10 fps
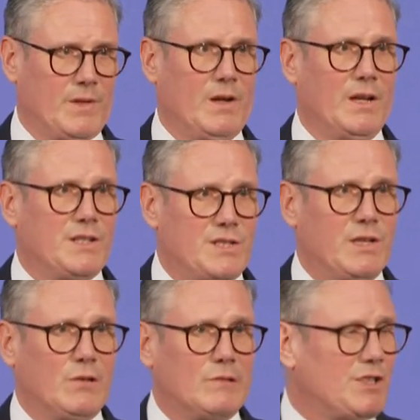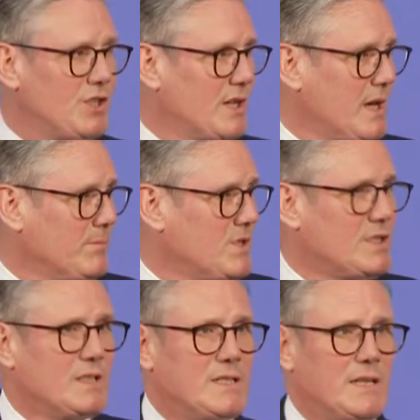And until Russia comes
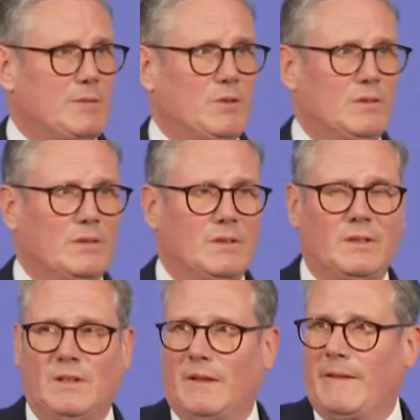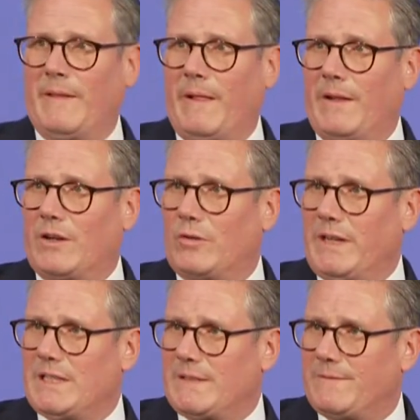to the table and
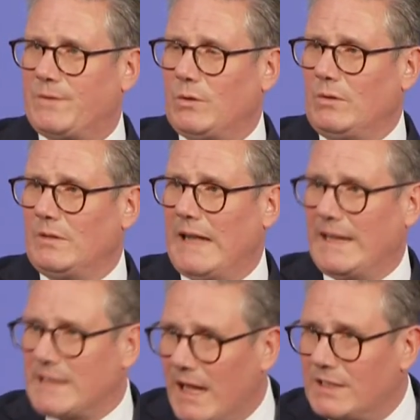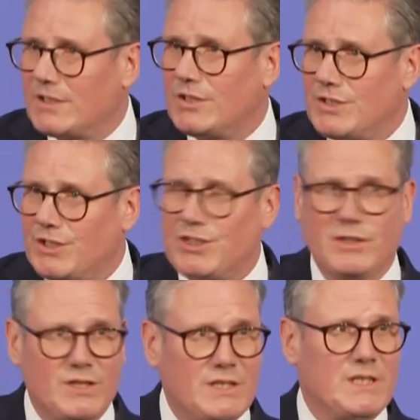agrees a full and
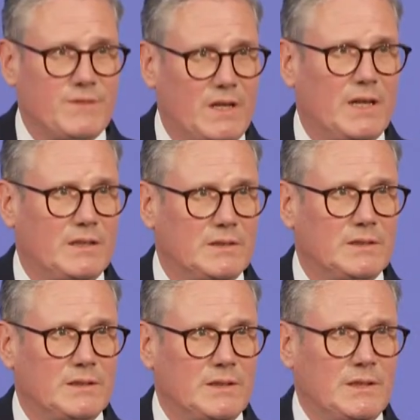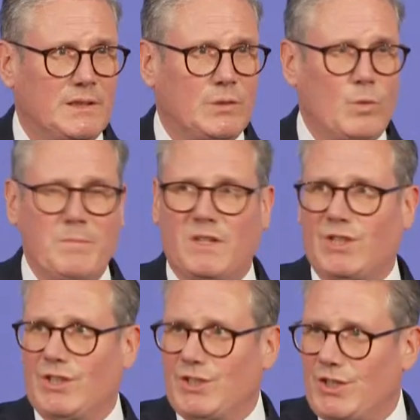unconditional ceasefire, we must
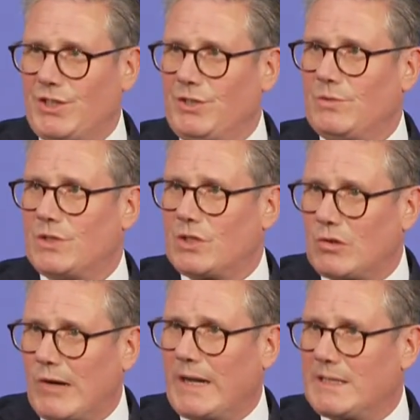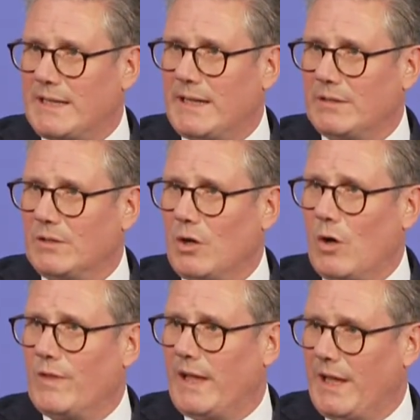continue to crack down
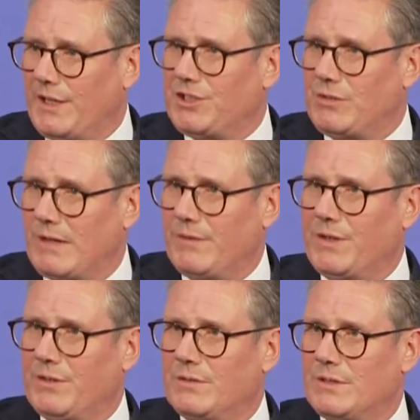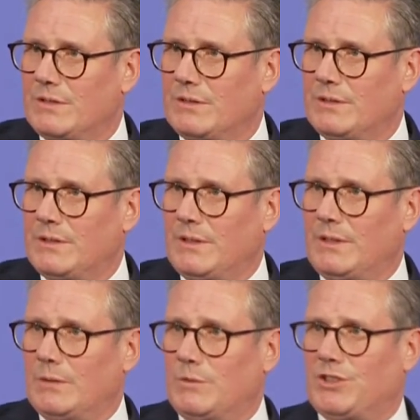on their energy revenues,
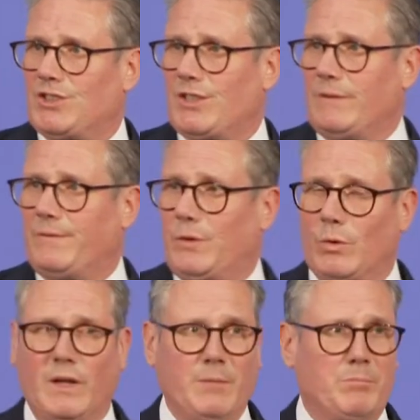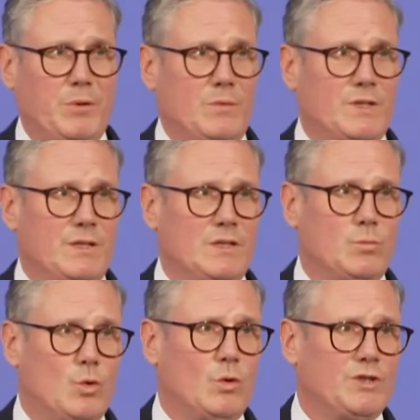which are still fueling Putin's
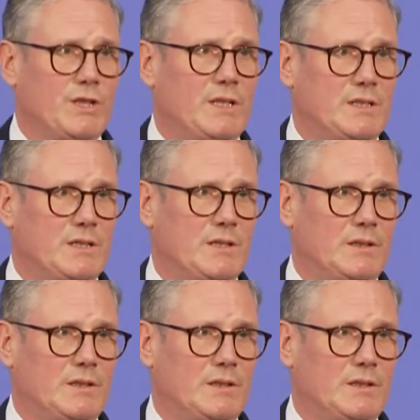war chest.